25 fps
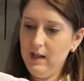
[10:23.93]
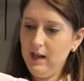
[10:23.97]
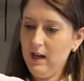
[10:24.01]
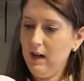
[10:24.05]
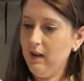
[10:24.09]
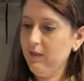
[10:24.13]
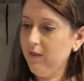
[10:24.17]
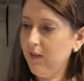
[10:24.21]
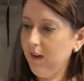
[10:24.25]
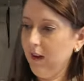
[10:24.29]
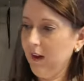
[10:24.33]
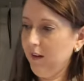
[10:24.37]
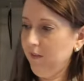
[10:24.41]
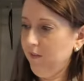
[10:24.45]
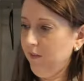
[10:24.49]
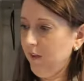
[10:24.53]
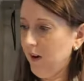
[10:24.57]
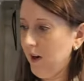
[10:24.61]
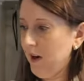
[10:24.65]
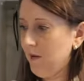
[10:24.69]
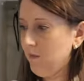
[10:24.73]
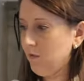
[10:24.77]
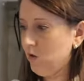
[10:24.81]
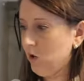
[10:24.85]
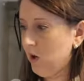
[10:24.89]
I think if
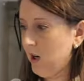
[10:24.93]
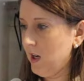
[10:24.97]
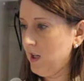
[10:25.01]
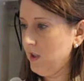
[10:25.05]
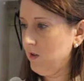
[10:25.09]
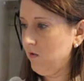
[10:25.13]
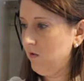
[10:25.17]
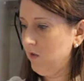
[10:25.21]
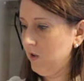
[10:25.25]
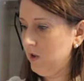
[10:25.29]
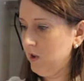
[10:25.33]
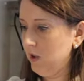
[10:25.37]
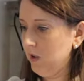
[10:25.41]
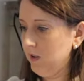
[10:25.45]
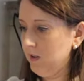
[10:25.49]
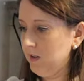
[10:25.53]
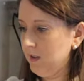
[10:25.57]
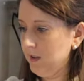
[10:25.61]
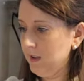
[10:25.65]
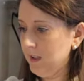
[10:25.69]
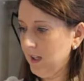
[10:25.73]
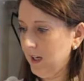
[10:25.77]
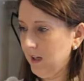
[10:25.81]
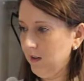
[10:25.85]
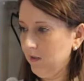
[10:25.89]
I am trying to reduce
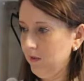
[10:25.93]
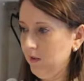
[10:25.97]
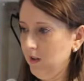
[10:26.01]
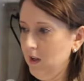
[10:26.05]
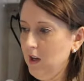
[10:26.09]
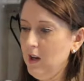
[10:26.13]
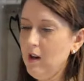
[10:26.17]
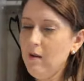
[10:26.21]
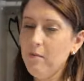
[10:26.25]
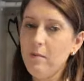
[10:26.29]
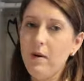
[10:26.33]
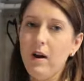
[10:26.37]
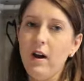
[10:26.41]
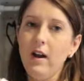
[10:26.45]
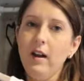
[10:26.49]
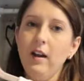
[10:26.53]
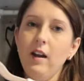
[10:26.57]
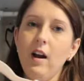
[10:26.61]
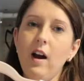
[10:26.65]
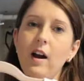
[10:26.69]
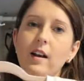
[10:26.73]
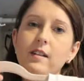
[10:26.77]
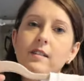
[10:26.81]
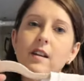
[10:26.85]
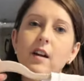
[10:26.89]
it down, but
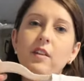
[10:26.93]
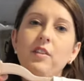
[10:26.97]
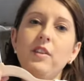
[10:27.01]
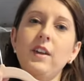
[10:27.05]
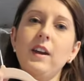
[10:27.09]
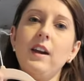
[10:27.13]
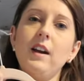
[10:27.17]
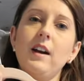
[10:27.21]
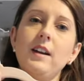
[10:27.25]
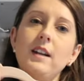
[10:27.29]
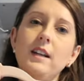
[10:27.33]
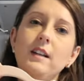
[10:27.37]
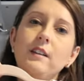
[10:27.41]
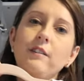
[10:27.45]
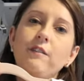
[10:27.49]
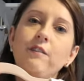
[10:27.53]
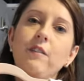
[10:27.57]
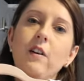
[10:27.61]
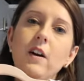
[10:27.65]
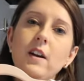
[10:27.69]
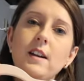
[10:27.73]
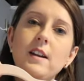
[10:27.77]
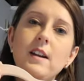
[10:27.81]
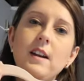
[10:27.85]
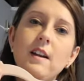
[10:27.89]
I think I need to
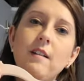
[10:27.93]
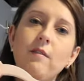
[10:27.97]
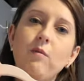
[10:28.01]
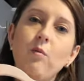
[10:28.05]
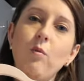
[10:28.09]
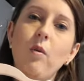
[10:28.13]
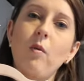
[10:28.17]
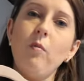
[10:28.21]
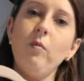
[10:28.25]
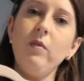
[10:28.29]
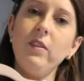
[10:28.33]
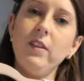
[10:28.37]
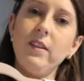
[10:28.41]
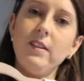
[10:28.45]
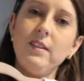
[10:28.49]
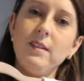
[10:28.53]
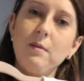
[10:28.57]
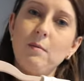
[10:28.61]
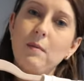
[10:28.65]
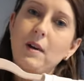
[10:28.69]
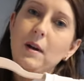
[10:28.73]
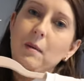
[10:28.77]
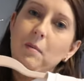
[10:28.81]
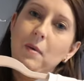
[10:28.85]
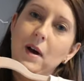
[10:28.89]
find another one with a
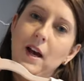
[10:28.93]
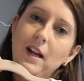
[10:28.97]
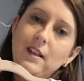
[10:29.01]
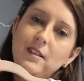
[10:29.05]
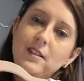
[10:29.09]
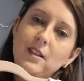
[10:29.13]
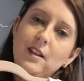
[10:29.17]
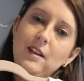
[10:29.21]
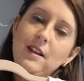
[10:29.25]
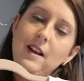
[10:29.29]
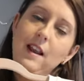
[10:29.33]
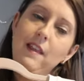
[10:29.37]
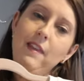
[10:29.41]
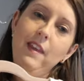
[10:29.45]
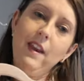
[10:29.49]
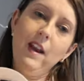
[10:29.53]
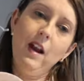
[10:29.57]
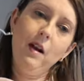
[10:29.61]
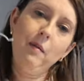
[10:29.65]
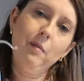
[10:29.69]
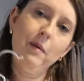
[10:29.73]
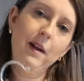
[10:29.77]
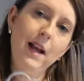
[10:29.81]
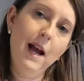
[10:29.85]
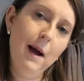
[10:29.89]
similar pattern, and then
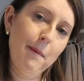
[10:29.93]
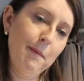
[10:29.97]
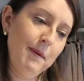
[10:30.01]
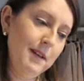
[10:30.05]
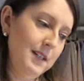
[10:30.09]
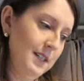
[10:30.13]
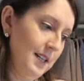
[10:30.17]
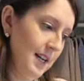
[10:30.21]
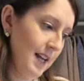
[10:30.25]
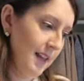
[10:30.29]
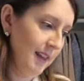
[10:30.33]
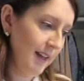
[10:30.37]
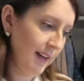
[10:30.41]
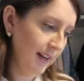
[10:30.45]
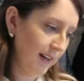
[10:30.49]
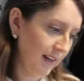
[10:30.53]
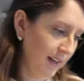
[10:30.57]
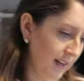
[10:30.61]
I'd be happy to let that